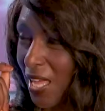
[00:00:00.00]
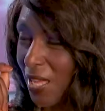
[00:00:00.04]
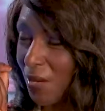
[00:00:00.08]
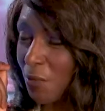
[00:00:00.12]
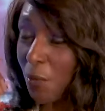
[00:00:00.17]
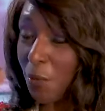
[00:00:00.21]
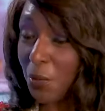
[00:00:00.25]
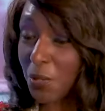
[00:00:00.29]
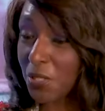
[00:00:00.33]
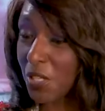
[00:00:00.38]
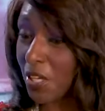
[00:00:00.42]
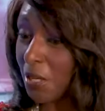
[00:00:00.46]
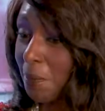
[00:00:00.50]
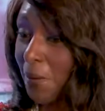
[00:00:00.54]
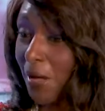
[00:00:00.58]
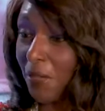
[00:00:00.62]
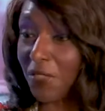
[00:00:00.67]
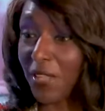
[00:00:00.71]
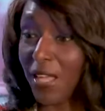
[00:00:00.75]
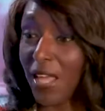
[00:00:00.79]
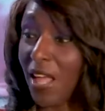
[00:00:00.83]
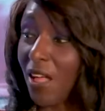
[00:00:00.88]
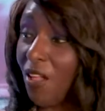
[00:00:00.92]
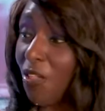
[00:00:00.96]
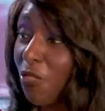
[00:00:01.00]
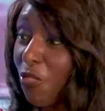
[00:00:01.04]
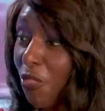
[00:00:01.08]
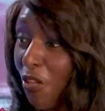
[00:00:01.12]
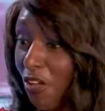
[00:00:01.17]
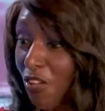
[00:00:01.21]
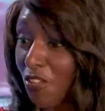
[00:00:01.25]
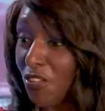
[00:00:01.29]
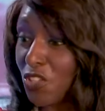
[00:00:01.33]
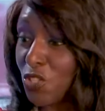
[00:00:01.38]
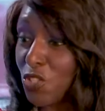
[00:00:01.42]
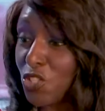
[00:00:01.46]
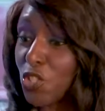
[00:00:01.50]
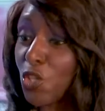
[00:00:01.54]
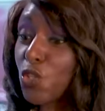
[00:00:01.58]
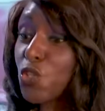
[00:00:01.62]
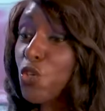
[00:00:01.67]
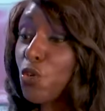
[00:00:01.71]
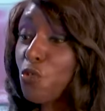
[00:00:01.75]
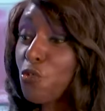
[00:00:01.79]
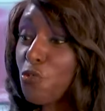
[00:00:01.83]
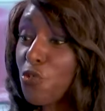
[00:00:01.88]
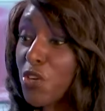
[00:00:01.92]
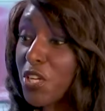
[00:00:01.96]
when we're talking about the health. So
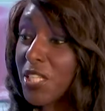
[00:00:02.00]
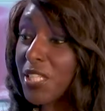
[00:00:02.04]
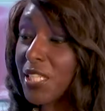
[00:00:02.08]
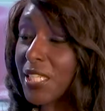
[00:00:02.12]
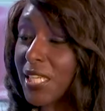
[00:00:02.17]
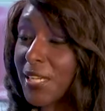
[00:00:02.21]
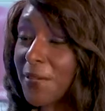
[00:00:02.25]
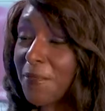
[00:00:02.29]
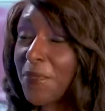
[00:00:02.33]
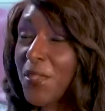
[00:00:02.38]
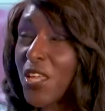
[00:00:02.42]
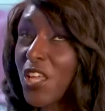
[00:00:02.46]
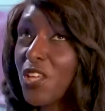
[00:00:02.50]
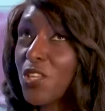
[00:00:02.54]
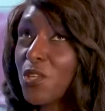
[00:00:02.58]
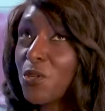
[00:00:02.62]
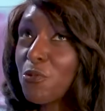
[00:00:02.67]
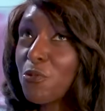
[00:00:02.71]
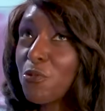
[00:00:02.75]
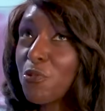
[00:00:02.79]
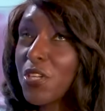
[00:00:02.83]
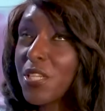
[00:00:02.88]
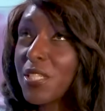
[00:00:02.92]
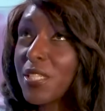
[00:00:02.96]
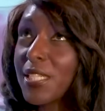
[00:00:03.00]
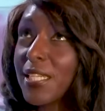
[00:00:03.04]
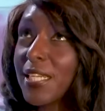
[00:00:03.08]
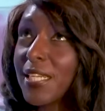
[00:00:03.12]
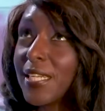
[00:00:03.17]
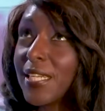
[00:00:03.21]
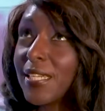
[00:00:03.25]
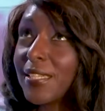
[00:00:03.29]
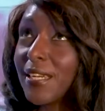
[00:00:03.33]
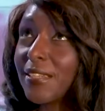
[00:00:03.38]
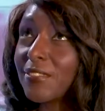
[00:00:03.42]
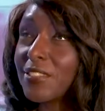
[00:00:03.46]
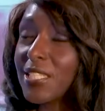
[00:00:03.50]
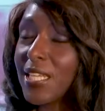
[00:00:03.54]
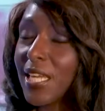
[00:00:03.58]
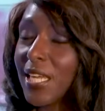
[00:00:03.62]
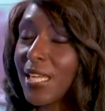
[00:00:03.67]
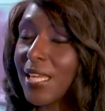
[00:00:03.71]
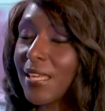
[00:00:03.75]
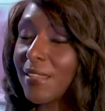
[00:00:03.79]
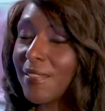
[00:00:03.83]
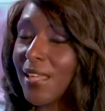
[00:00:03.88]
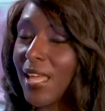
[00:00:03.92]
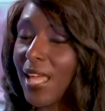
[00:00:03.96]
you really are
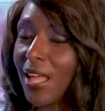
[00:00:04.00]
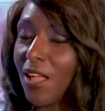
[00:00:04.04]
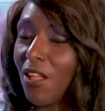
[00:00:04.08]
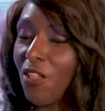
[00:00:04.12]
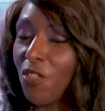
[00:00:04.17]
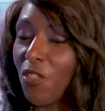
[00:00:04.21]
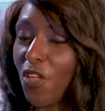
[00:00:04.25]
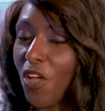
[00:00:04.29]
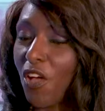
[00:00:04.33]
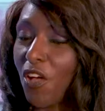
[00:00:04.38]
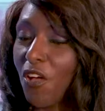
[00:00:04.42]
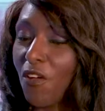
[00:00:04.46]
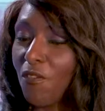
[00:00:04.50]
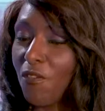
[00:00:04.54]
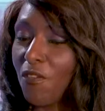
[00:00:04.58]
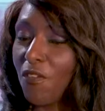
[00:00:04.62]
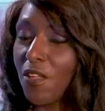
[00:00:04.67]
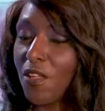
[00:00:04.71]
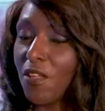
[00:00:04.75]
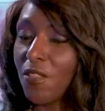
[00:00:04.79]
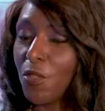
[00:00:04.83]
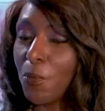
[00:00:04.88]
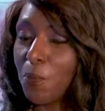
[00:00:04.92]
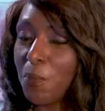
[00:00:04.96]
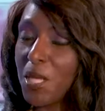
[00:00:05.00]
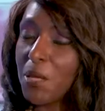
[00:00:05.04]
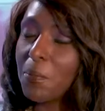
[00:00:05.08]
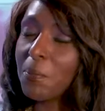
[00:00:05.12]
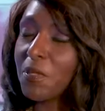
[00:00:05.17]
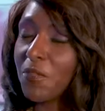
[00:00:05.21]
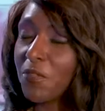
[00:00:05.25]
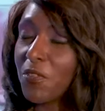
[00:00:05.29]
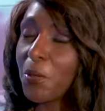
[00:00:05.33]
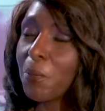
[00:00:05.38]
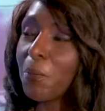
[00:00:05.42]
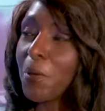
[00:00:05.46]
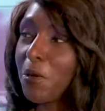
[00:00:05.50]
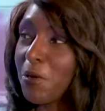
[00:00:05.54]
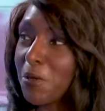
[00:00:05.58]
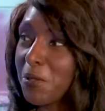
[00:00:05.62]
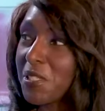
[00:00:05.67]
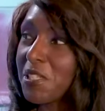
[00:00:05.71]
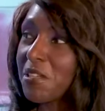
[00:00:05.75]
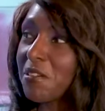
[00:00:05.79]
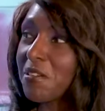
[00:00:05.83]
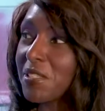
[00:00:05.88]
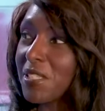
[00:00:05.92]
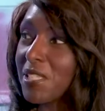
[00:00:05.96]
taking the health of the people of your borough
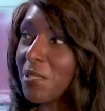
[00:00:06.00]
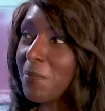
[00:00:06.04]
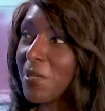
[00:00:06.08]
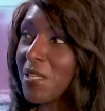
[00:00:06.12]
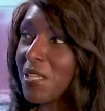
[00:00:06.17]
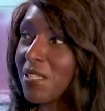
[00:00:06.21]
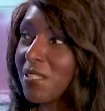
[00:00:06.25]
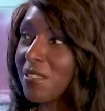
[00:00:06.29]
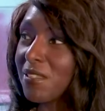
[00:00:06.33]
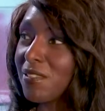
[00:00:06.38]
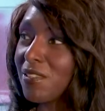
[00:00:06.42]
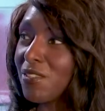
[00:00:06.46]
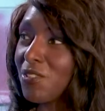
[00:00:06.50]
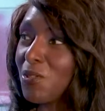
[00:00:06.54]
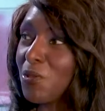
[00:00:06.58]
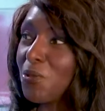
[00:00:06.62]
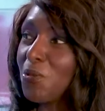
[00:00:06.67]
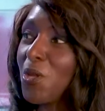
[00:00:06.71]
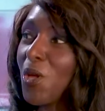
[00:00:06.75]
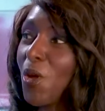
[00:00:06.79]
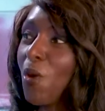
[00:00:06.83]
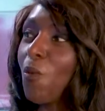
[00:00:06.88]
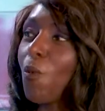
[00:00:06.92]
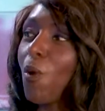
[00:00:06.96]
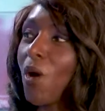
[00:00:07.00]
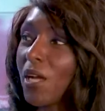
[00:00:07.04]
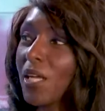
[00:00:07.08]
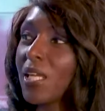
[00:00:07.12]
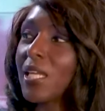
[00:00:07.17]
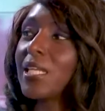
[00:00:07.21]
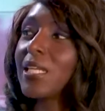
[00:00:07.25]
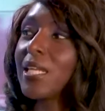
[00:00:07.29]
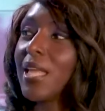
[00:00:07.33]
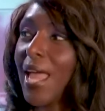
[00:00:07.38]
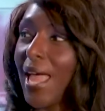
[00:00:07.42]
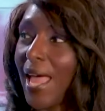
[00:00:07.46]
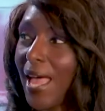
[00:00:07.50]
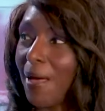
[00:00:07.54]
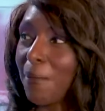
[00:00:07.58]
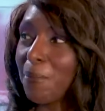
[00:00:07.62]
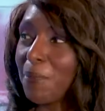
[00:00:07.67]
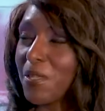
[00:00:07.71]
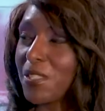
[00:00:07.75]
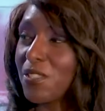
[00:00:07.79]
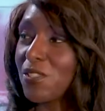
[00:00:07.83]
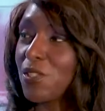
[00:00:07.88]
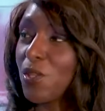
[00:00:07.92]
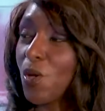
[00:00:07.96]
seriously, because you know what can
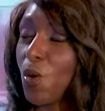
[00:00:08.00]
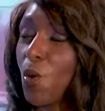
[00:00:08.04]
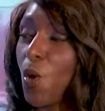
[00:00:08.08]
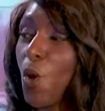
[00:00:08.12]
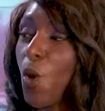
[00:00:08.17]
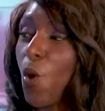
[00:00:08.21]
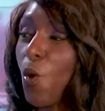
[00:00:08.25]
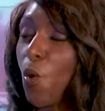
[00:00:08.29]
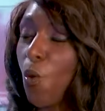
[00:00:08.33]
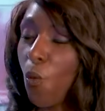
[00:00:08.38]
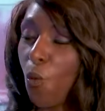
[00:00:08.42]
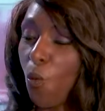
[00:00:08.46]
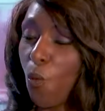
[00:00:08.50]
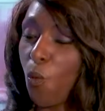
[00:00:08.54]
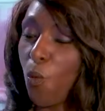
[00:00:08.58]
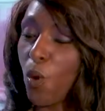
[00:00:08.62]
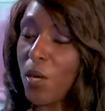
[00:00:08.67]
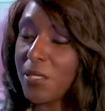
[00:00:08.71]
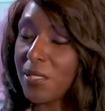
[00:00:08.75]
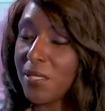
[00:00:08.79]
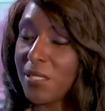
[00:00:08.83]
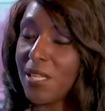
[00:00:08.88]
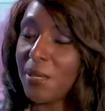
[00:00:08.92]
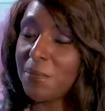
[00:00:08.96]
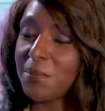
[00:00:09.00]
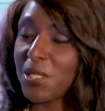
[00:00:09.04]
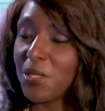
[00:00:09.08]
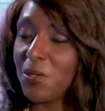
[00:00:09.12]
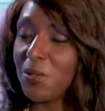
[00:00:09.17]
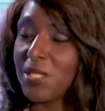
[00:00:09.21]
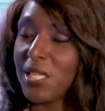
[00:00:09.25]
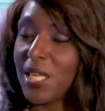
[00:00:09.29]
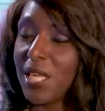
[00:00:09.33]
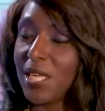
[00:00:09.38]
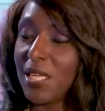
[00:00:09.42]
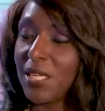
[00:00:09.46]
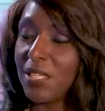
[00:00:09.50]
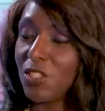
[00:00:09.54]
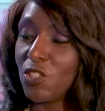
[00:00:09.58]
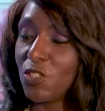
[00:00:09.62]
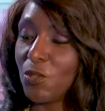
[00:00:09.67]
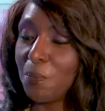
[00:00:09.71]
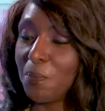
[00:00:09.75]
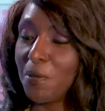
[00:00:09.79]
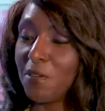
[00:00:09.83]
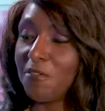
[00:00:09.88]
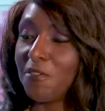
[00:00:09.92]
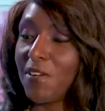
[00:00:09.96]
happen. So what steps are you taking
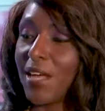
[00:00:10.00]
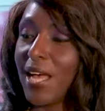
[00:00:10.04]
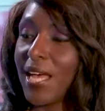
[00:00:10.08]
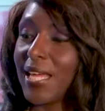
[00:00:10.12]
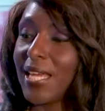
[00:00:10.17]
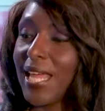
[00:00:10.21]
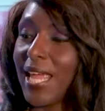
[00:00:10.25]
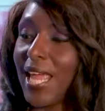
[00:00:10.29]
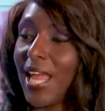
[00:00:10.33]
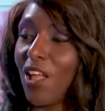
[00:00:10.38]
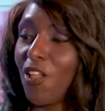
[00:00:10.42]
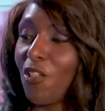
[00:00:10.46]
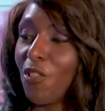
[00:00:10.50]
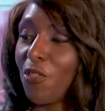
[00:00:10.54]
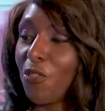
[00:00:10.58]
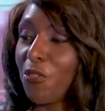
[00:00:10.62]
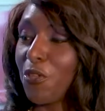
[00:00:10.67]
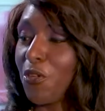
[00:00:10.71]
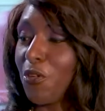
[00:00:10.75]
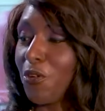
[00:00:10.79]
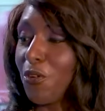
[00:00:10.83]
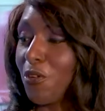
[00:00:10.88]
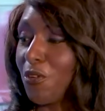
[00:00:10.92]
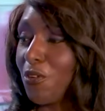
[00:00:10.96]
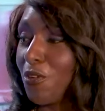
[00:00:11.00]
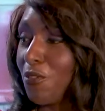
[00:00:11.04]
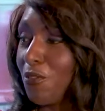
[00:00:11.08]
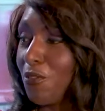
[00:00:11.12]
to provide healthier